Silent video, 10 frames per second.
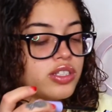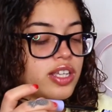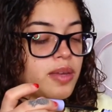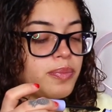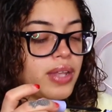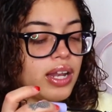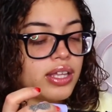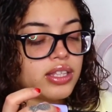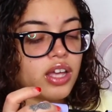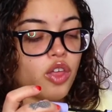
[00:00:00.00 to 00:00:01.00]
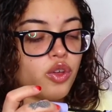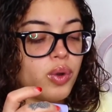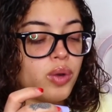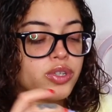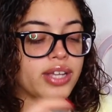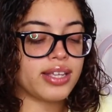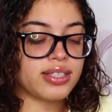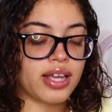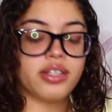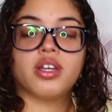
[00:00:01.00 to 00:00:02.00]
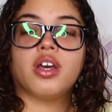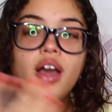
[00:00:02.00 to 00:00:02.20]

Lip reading: tip, not like the other one, which I said